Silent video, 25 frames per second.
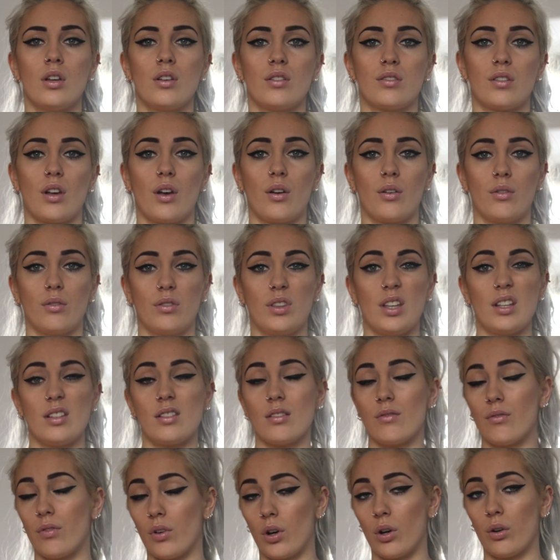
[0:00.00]
So
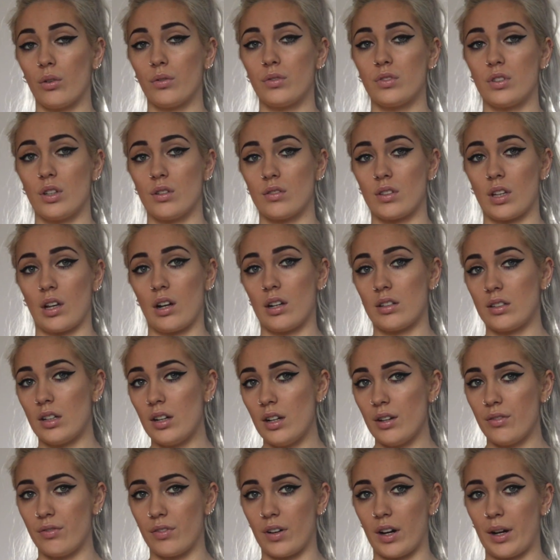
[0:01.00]
this involves using our
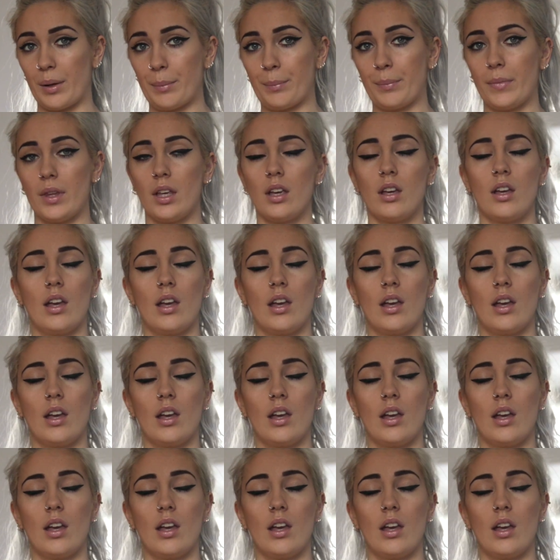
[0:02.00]
diaphragm,